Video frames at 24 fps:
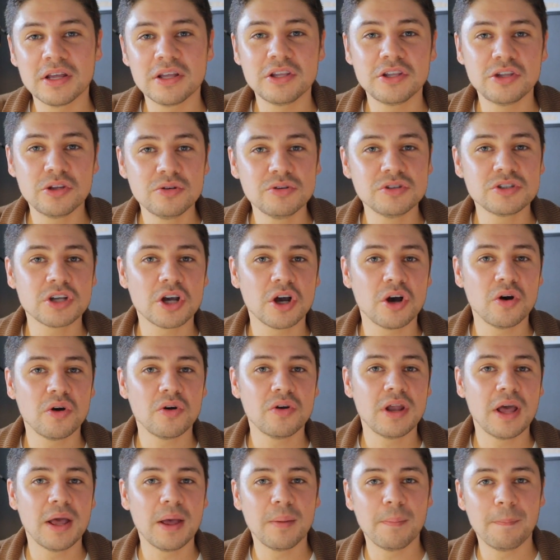Use
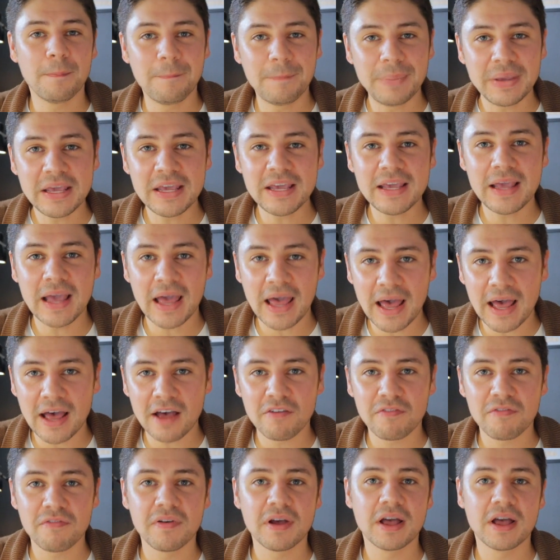code BF